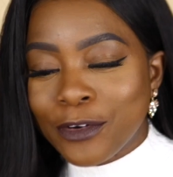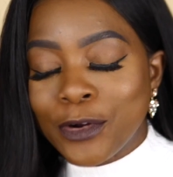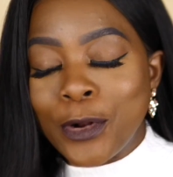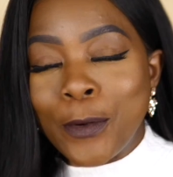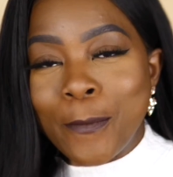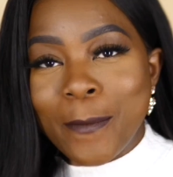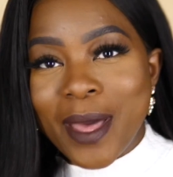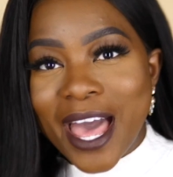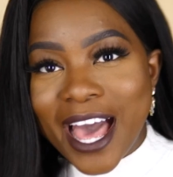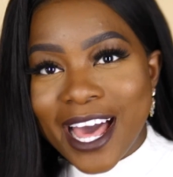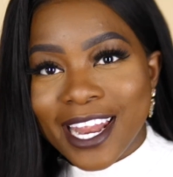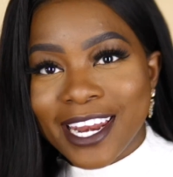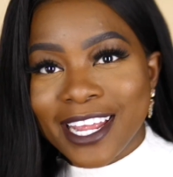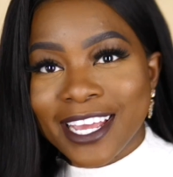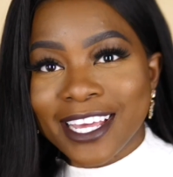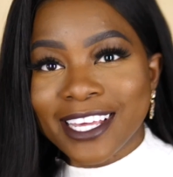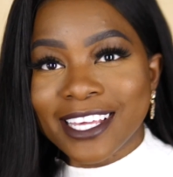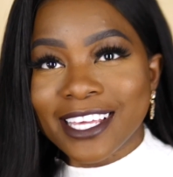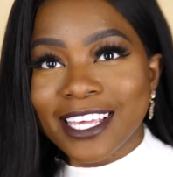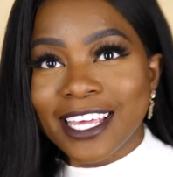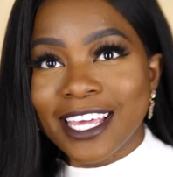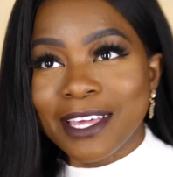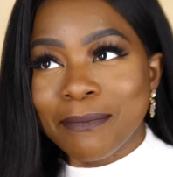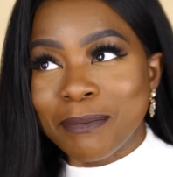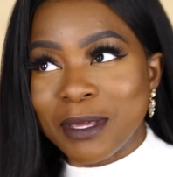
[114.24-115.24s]

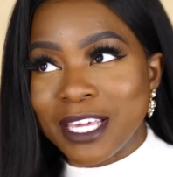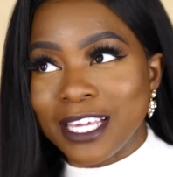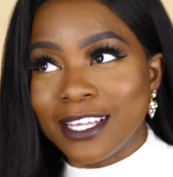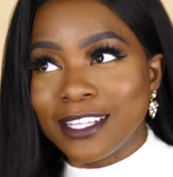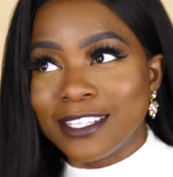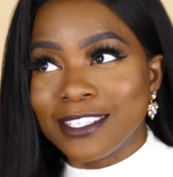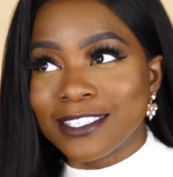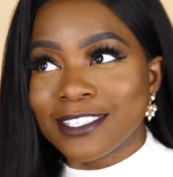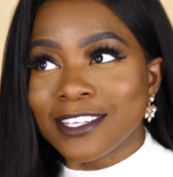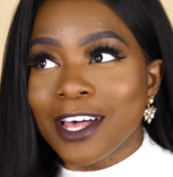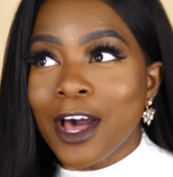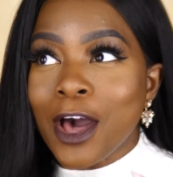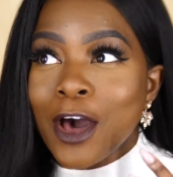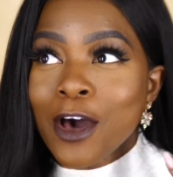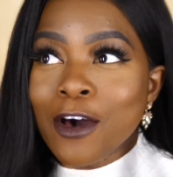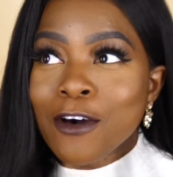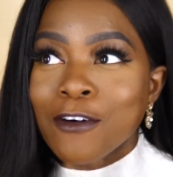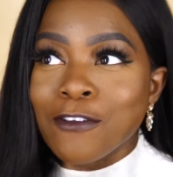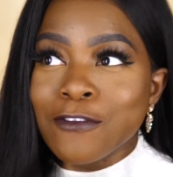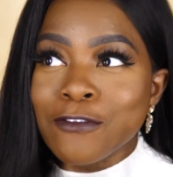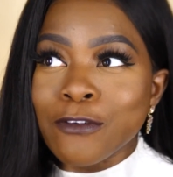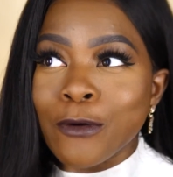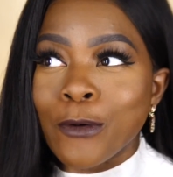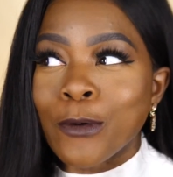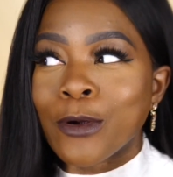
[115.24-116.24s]
Chromatic means
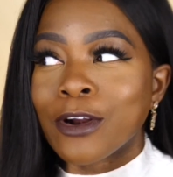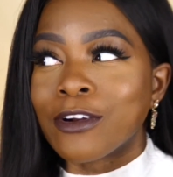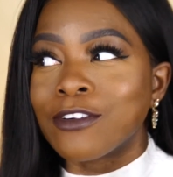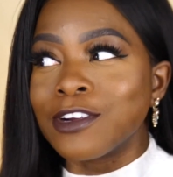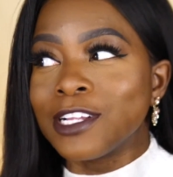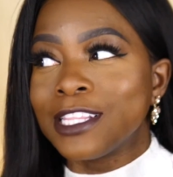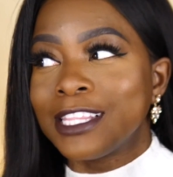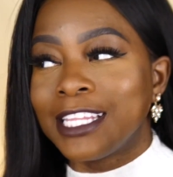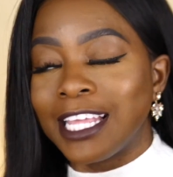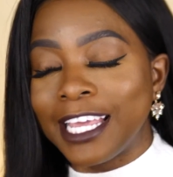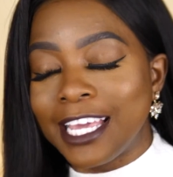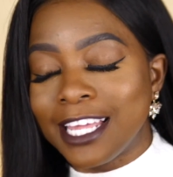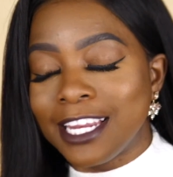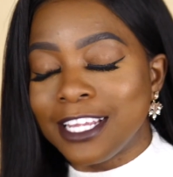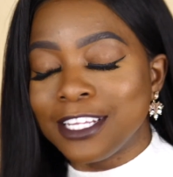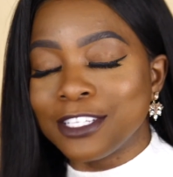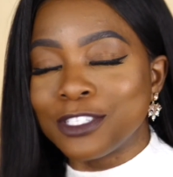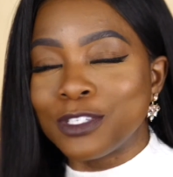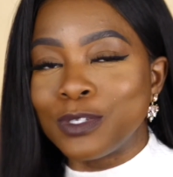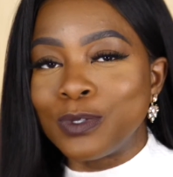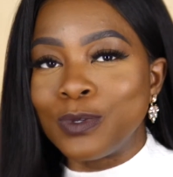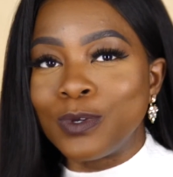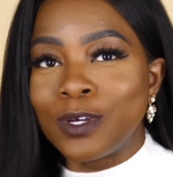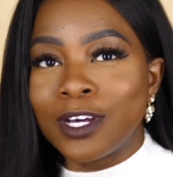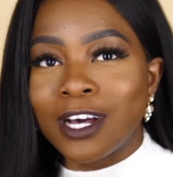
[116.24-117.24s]
of or relating
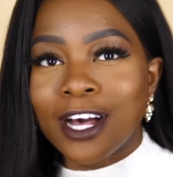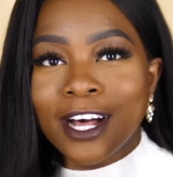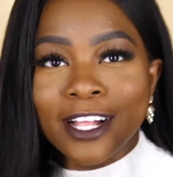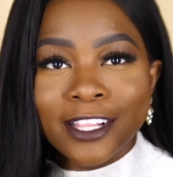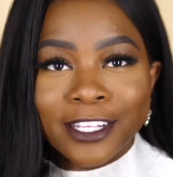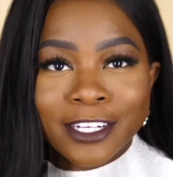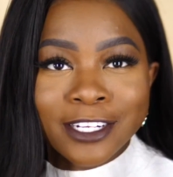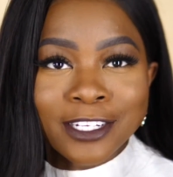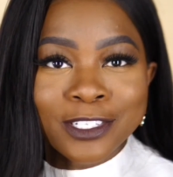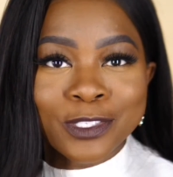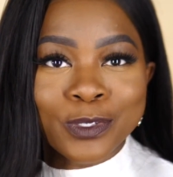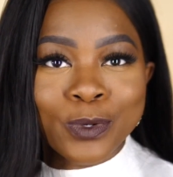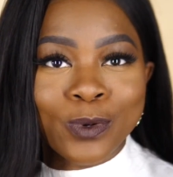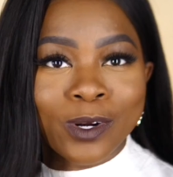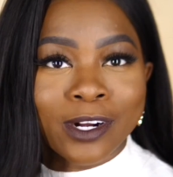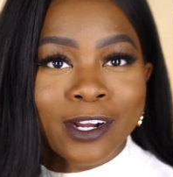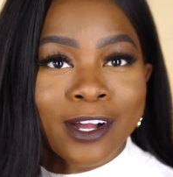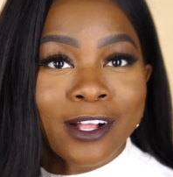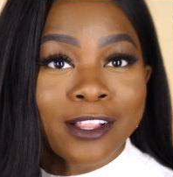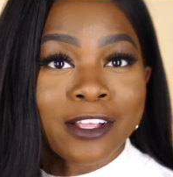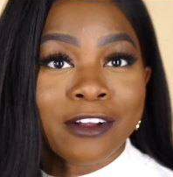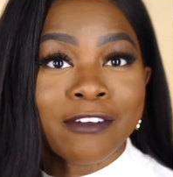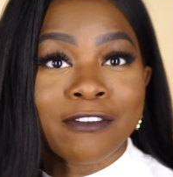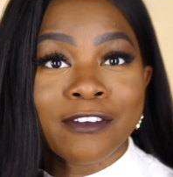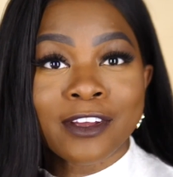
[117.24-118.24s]
to colors or
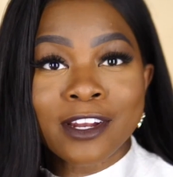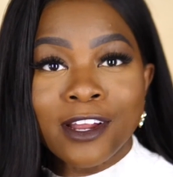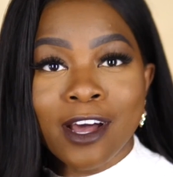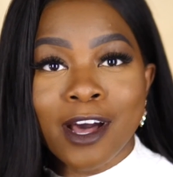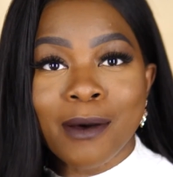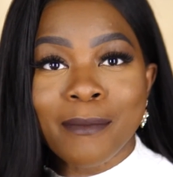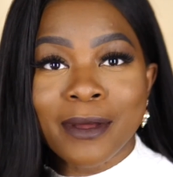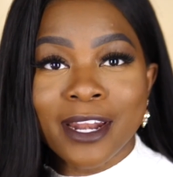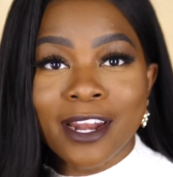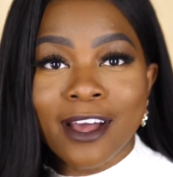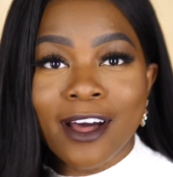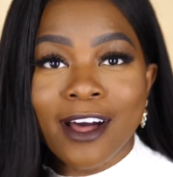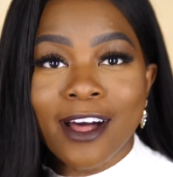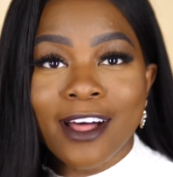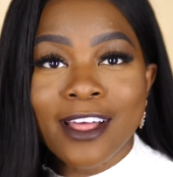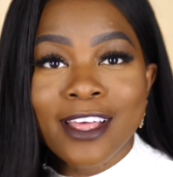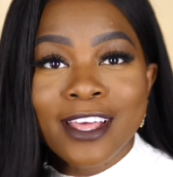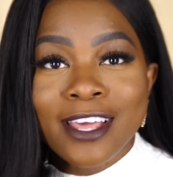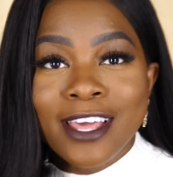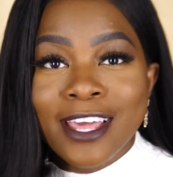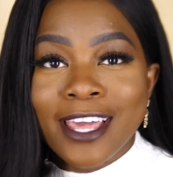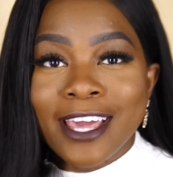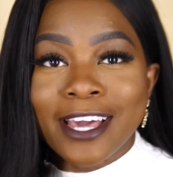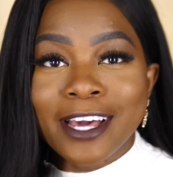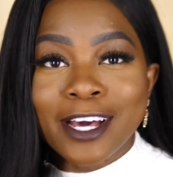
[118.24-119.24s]
color phenomena.
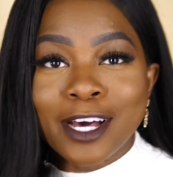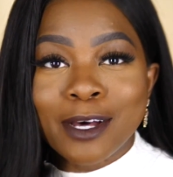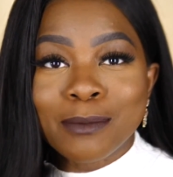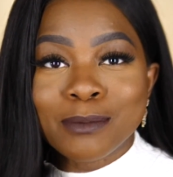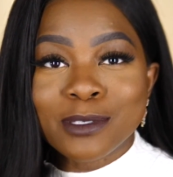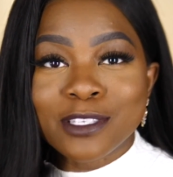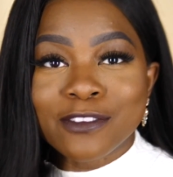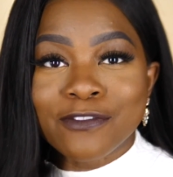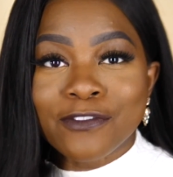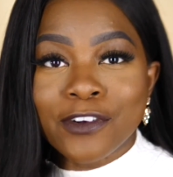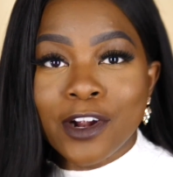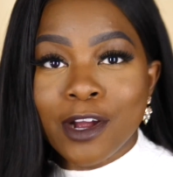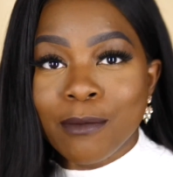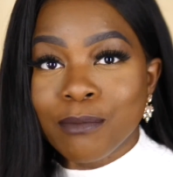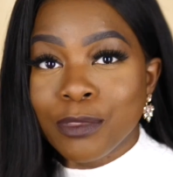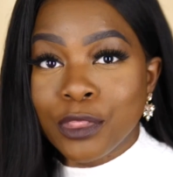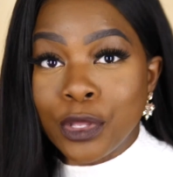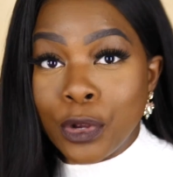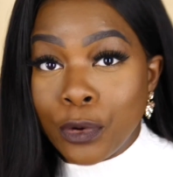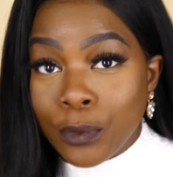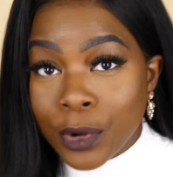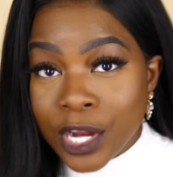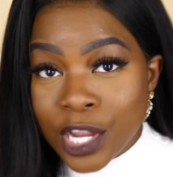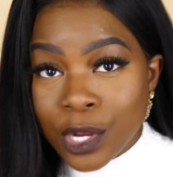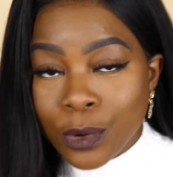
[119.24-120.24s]
It comes from the
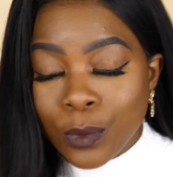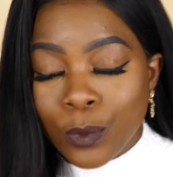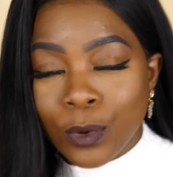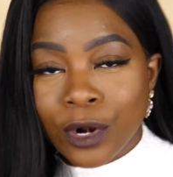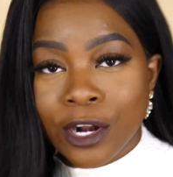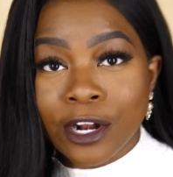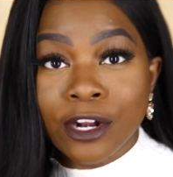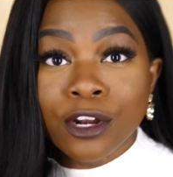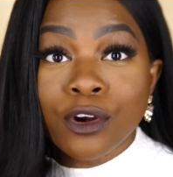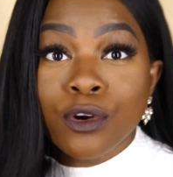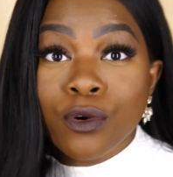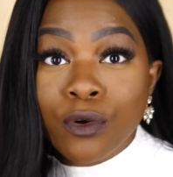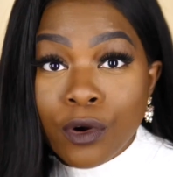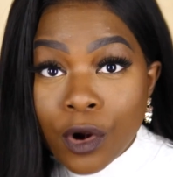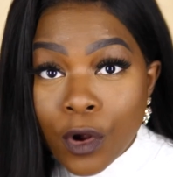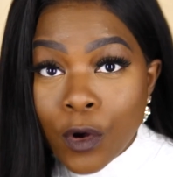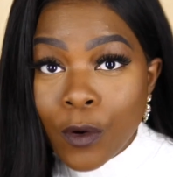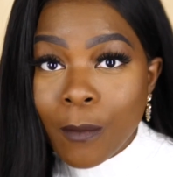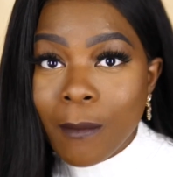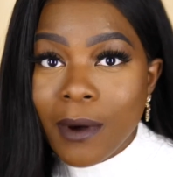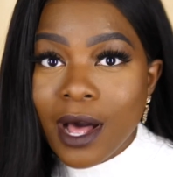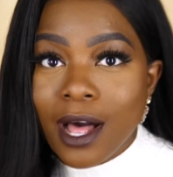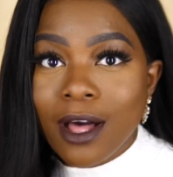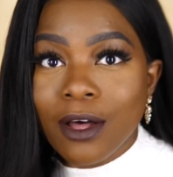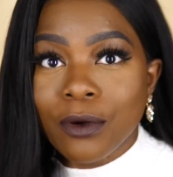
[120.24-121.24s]
Greek word
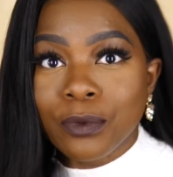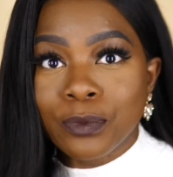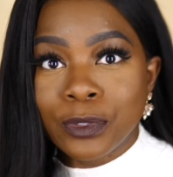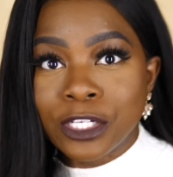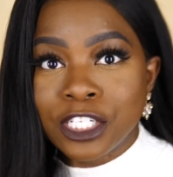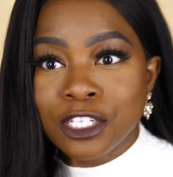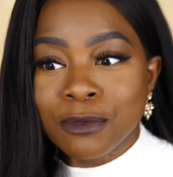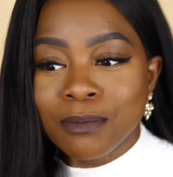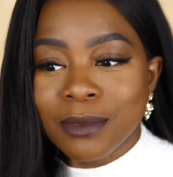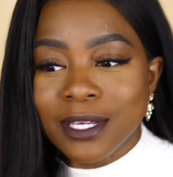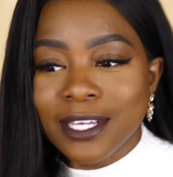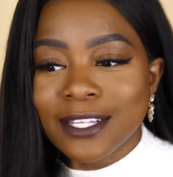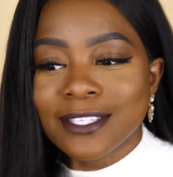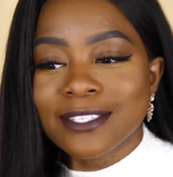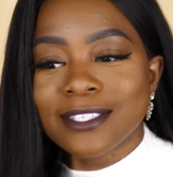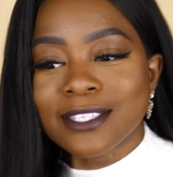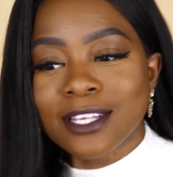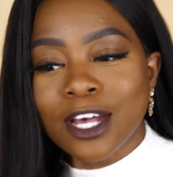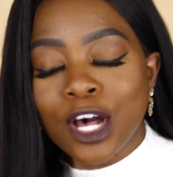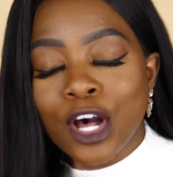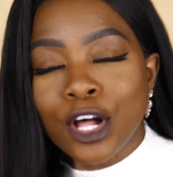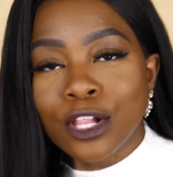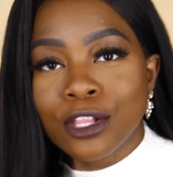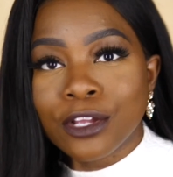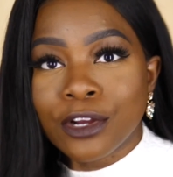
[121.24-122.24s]
chroma, which means
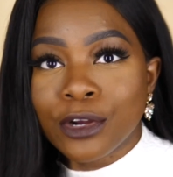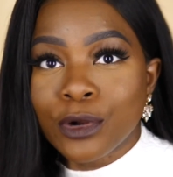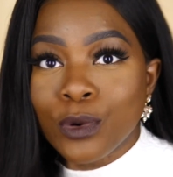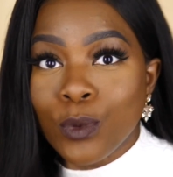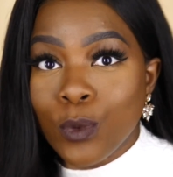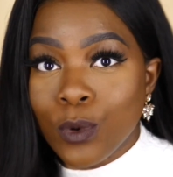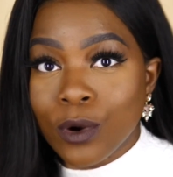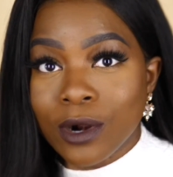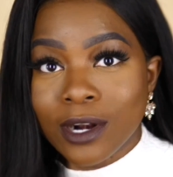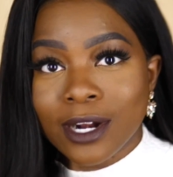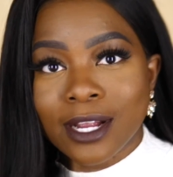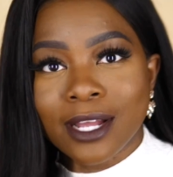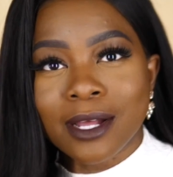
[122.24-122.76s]
color or